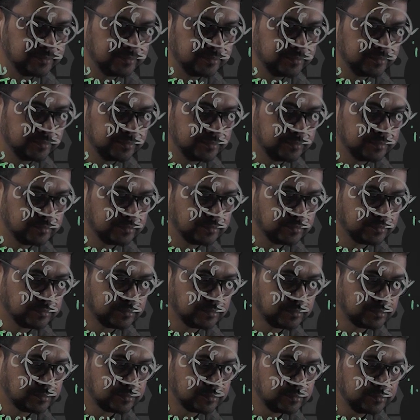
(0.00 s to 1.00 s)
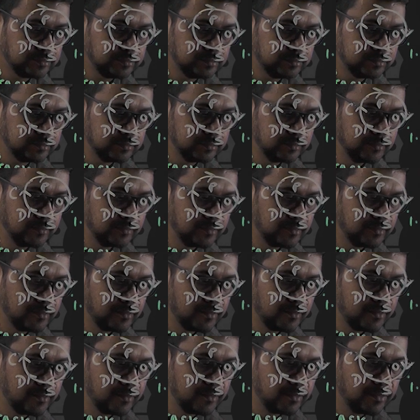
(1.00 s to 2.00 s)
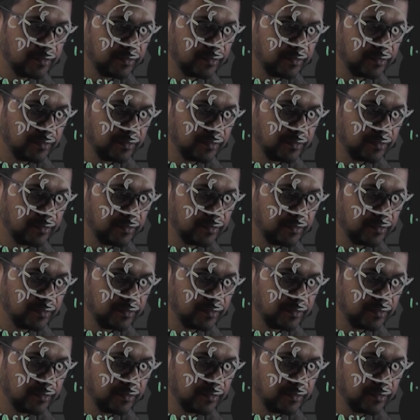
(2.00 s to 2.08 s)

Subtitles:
Nobody speaks.